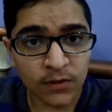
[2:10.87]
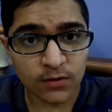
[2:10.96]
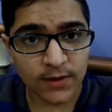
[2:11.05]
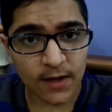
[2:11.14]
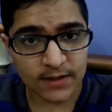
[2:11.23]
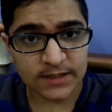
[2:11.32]

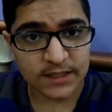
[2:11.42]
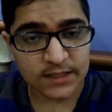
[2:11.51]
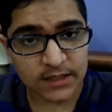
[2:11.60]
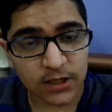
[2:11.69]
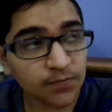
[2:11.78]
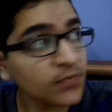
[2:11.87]

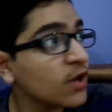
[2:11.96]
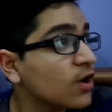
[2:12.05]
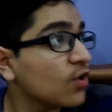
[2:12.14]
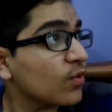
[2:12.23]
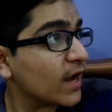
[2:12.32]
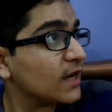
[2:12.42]
2016
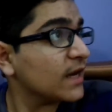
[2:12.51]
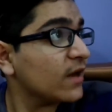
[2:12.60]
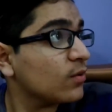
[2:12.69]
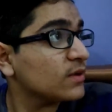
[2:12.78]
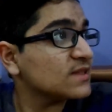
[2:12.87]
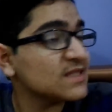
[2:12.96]
right
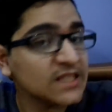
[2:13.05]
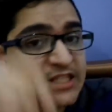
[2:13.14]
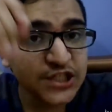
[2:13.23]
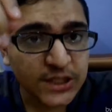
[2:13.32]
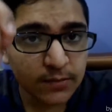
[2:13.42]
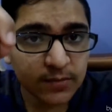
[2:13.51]
now it's a
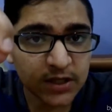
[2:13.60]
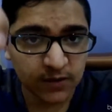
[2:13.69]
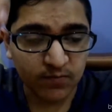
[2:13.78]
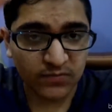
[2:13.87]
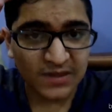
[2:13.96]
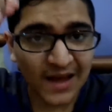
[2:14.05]
legitimate
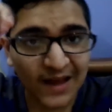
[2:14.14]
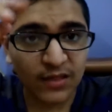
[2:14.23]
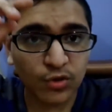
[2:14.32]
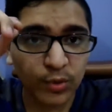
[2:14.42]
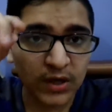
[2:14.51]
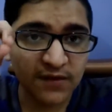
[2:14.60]

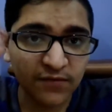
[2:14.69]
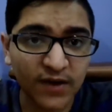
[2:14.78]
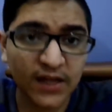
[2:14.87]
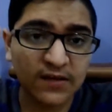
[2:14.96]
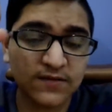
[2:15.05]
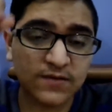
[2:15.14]

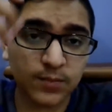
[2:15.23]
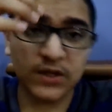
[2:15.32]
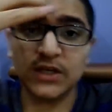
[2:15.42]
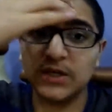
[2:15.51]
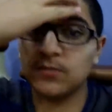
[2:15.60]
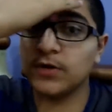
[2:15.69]
9:25 p.m.